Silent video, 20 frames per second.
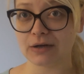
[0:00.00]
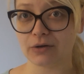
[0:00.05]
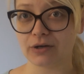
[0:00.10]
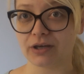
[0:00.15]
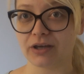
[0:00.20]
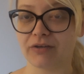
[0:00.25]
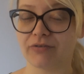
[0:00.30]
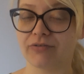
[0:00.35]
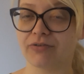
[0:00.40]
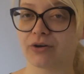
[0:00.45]

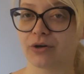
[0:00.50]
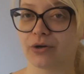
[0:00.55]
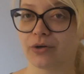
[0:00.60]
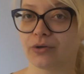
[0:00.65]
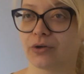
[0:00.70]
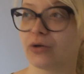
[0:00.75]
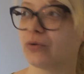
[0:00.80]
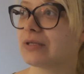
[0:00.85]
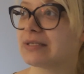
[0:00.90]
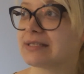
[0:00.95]
looking for,
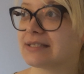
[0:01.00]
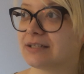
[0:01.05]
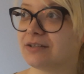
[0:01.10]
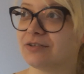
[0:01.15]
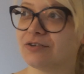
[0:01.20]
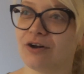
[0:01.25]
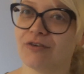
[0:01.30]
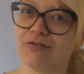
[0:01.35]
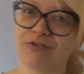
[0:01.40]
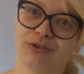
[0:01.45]
you know. It's
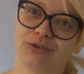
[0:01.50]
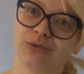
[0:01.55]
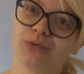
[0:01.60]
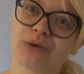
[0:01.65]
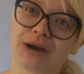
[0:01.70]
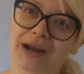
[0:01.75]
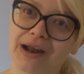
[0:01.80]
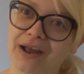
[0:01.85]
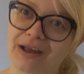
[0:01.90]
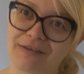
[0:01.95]
still lovely to
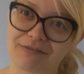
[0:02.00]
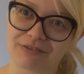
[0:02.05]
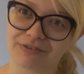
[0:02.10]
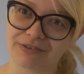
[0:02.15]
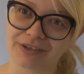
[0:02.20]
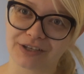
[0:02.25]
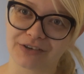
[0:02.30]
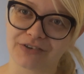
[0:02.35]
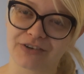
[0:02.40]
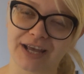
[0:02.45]
wear
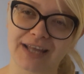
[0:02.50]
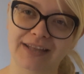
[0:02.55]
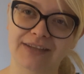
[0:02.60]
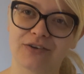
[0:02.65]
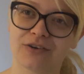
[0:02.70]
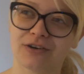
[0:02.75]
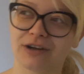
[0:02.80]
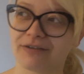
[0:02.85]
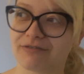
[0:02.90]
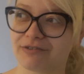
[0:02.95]
everything red
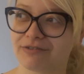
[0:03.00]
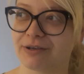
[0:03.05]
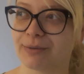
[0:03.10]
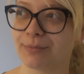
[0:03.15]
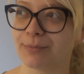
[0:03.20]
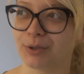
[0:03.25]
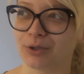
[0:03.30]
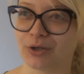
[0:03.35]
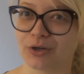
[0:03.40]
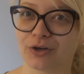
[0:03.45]
or
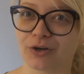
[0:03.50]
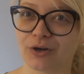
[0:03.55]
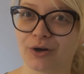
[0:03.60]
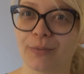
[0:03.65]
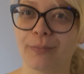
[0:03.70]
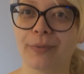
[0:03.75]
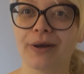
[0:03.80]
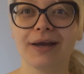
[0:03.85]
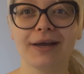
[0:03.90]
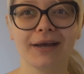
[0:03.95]
everything monochrome.
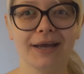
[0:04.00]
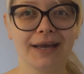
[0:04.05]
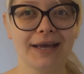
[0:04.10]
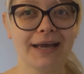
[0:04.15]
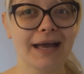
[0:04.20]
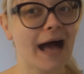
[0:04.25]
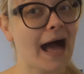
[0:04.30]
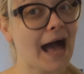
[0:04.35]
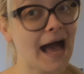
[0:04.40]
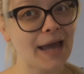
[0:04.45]

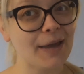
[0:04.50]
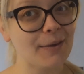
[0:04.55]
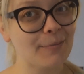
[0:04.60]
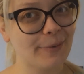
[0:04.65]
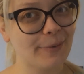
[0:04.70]
I,